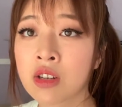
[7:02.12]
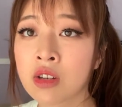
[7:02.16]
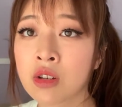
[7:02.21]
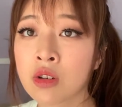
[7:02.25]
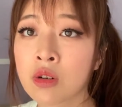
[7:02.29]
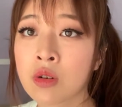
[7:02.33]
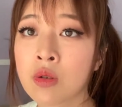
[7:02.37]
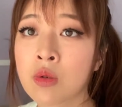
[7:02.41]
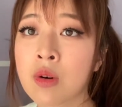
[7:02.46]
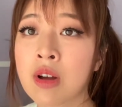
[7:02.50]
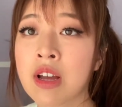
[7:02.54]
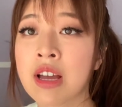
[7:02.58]

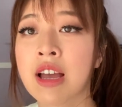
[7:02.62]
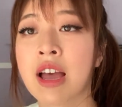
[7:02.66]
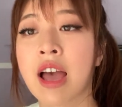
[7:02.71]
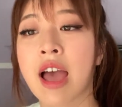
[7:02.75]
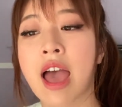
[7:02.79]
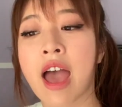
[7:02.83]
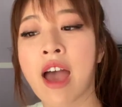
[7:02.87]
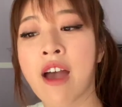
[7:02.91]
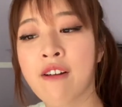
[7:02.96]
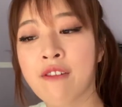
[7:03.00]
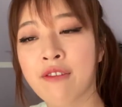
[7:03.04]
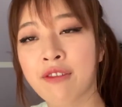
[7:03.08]
you.
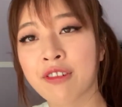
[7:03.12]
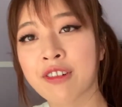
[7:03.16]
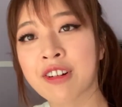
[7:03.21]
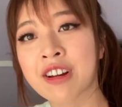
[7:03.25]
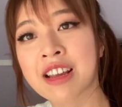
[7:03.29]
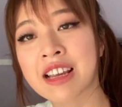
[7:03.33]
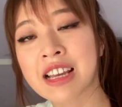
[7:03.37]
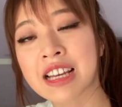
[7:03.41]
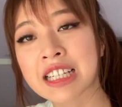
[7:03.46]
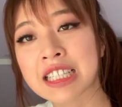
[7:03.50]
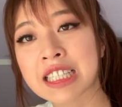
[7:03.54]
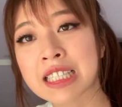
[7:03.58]

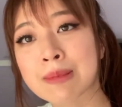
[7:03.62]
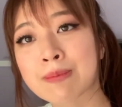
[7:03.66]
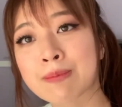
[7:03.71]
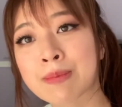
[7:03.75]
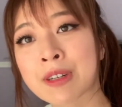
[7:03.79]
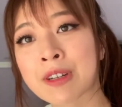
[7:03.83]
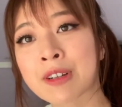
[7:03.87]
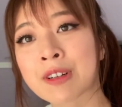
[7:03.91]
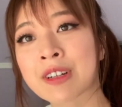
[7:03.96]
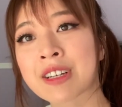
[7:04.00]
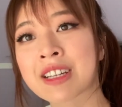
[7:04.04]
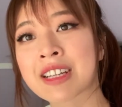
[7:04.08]
Every
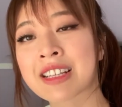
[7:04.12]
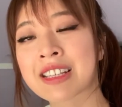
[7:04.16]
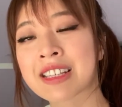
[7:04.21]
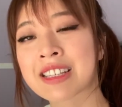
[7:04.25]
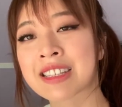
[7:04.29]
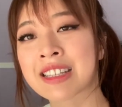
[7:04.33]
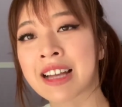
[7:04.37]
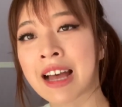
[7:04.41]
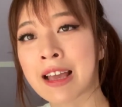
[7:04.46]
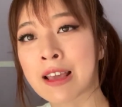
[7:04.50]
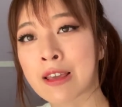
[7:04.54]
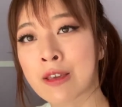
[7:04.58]
experience
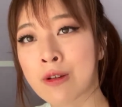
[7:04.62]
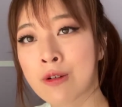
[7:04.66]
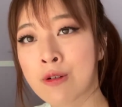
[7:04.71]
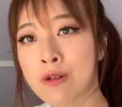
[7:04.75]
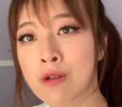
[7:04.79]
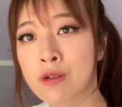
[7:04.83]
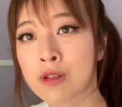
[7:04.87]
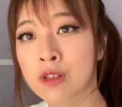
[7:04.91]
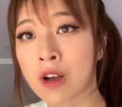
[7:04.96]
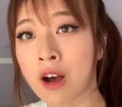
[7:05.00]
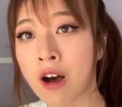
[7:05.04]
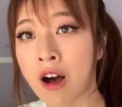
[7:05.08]
that
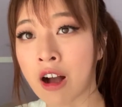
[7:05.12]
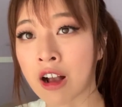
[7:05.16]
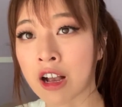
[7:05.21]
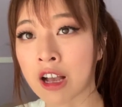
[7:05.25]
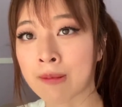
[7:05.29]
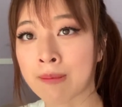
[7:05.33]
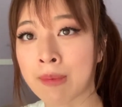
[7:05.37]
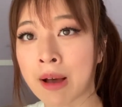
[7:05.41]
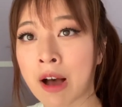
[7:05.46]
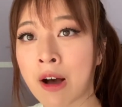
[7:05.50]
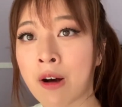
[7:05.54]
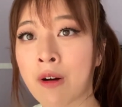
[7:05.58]
you talk
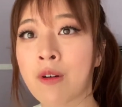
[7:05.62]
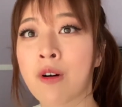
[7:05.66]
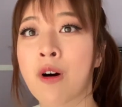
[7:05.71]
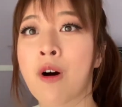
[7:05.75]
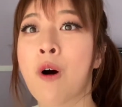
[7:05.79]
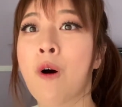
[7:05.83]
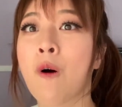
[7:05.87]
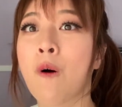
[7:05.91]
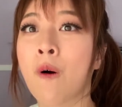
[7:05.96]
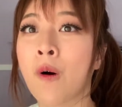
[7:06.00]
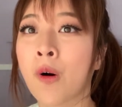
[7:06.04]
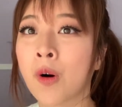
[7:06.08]
about,
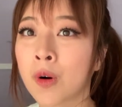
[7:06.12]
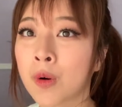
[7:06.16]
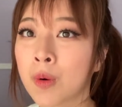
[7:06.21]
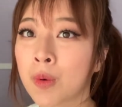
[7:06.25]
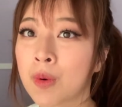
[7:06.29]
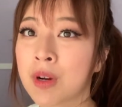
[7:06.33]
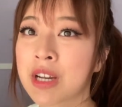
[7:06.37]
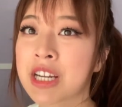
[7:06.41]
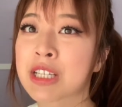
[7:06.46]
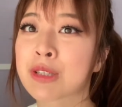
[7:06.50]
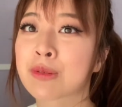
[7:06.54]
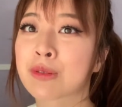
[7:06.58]

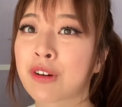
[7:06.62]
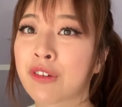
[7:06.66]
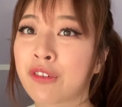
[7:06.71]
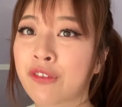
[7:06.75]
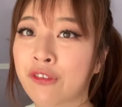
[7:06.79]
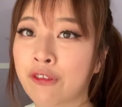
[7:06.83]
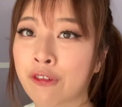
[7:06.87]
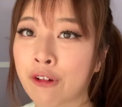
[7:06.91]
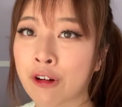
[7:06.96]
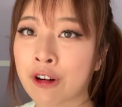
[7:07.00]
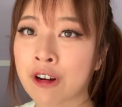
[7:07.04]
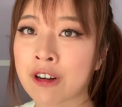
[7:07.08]
always
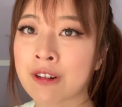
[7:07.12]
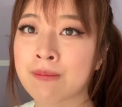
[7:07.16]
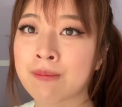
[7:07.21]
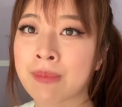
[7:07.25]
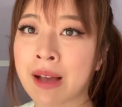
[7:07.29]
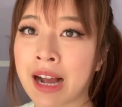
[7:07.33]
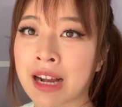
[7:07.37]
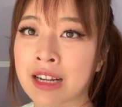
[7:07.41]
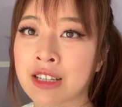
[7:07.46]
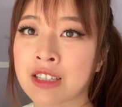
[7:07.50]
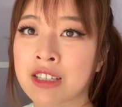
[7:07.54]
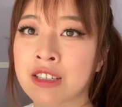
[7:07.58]
refer it
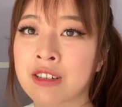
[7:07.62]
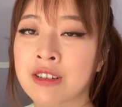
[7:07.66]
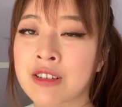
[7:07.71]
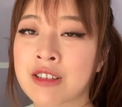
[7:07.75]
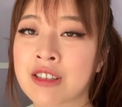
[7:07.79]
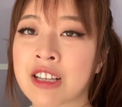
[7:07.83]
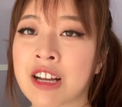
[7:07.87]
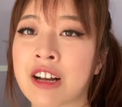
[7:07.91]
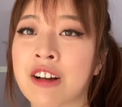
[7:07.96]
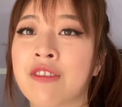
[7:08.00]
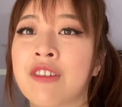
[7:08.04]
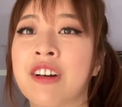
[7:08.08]
back to
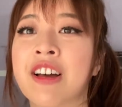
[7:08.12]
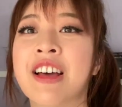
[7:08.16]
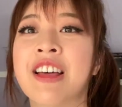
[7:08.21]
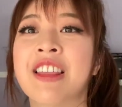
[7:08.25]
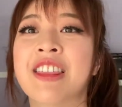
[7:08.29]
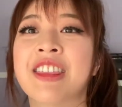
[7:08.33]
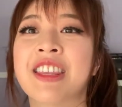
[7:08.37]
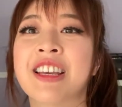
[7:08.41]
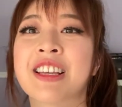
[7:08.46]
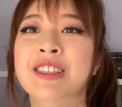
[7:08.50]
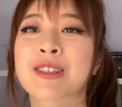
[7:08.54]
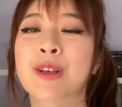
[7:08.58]
yourself.
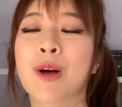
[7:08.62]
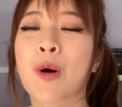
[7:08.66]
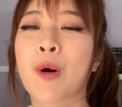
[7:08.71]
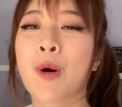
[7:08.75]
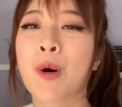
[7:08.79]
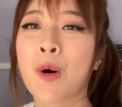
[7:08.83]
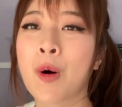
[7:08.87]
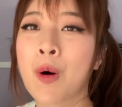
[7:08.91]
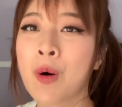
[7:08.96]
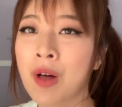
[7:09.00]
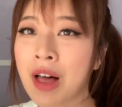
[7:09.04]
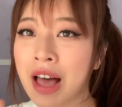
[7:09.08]
This
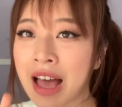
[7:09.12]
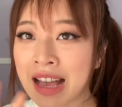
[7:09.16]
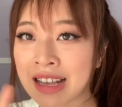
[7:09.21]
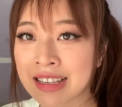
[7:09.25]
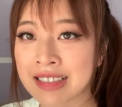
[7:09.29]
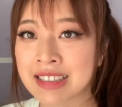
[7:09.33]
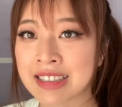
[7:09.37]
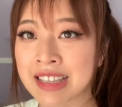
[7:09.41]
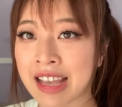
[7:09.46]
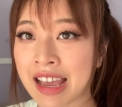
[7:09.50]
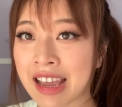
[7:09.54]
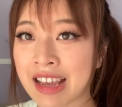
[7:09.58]
whole
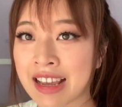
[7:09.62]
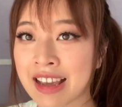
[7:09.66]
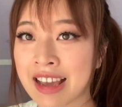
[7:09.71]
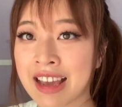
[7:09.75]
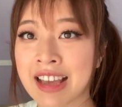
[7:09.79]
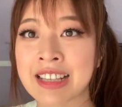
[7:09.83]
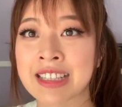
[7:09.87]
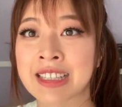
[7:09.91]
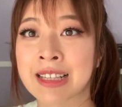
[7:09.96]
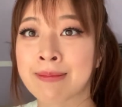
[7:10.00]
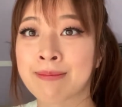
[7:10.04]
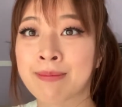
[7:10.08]
essay
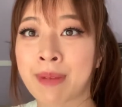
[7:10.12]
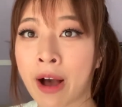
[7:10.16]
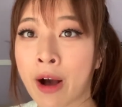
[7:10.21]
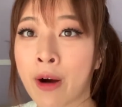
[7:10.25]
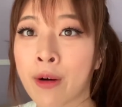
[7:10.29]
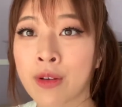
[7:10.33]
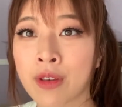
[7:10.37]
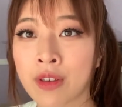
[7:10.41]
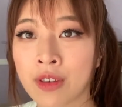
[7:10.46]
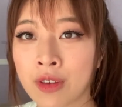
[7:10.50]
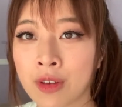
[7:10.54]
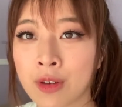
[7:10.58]
is
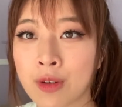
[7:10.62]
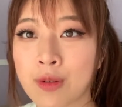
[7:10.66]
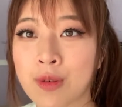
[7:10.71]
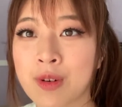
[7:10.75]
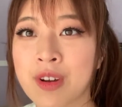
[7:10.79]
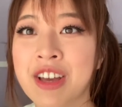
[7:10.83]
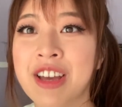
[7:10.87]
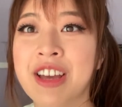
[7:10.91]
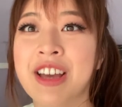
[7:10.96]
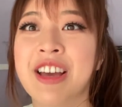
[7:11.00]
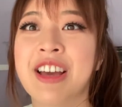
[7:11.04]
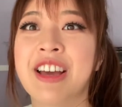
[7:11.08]
about you.
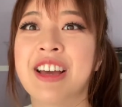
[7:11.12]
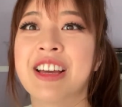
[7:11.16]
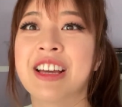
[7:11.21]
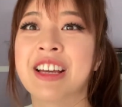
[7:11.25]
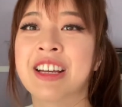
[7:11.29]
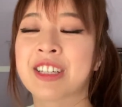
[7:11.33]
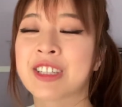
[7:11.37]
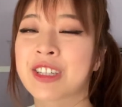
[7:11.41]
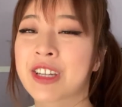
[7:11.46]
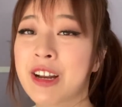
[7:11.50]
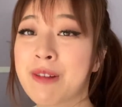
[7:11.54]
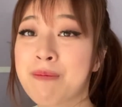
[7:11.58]

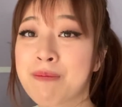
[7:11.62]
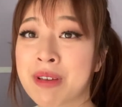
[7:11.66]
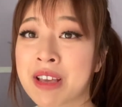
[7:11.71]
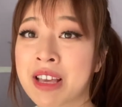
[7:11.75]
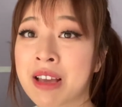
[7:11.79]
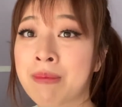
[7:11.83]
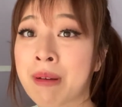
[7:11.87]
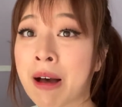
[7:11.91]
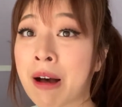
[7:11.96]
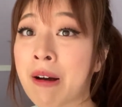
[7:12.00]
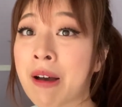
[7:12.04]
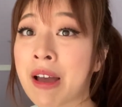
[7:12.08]
It shouldn't be
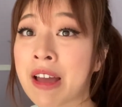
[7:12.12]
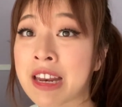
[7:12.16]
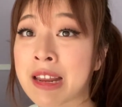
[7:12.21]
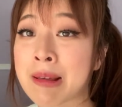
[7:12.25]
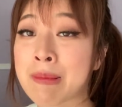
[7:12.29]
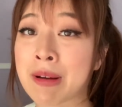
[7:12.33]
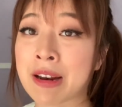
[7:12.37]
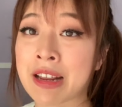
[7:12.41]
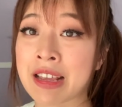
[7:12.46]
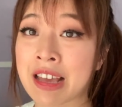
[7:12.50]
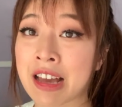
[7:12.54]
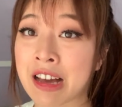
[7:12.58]
about
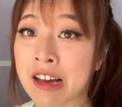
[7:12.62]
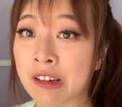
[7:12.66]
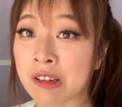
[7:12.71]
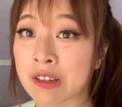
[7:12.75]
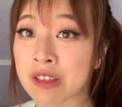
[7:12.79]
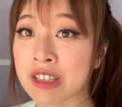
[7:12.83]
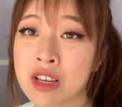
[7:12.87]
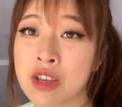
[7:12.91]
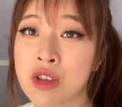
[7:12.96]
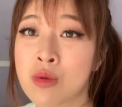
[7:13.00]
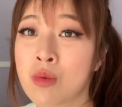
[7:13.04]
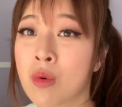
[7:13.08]
anybody else.
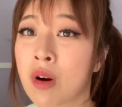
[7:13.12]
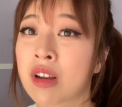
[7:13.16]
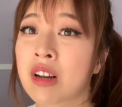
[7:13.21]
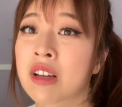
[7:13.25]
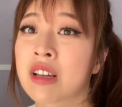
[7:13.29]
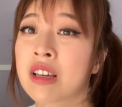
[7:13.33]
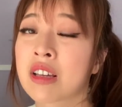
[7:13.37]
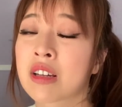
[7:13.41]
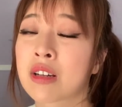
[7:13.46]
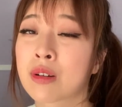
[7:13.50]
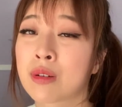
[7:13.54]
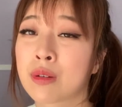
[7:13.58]
You want
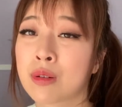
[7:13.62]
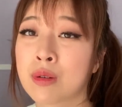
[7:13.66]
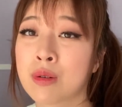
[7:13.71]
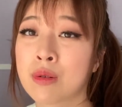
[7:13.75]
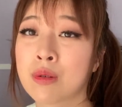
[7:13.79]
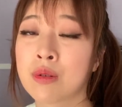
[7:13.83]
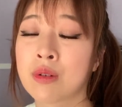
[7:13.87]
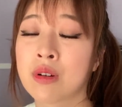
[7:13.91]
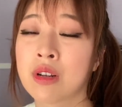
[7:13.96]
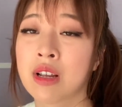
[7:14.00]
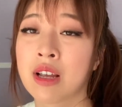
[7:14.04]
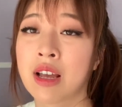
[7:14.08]
to
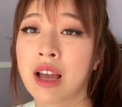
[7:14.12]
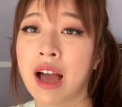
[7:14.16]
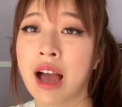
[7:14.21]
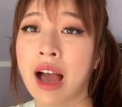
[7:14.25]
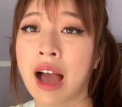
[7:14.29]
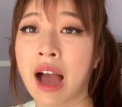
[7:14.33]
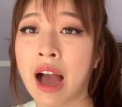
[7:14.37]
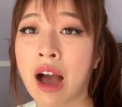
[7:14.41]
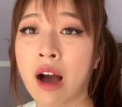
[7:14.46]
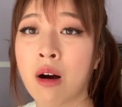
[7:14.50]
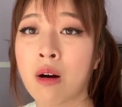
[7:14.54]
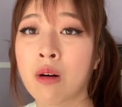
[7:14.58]
include
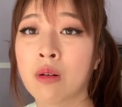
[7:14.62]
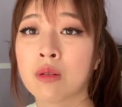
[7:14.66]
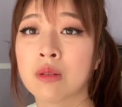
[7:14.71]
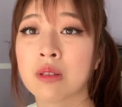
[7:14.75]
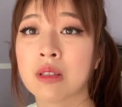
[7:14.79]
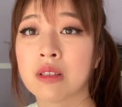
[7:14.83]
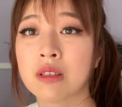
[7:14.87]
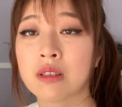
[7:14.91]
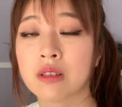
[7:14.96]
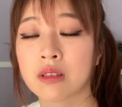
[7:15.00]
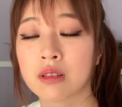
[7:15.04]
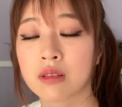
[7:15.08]
how
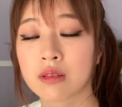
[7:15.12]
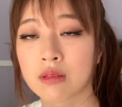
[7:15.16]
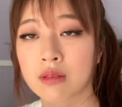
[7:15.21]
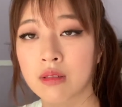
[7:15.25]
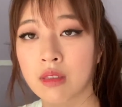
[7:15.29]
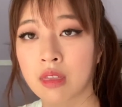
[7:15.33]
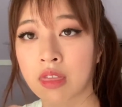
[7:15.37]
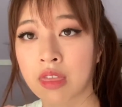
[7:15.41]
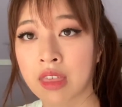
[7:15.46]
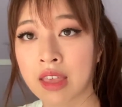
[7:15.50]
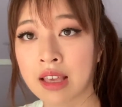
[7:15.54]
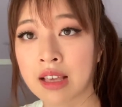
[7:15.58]

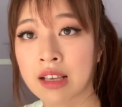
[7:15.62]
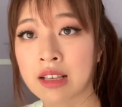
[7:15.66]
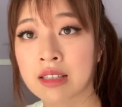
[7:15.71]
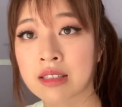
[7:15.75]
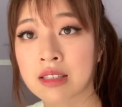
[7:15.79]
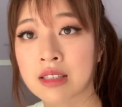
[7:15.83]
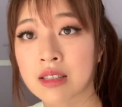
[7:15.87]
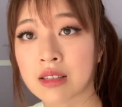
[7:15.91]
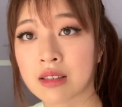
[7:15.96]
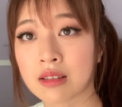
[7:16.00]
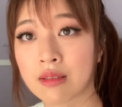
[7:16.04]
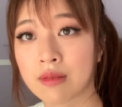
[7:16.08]

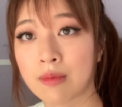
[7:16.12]
things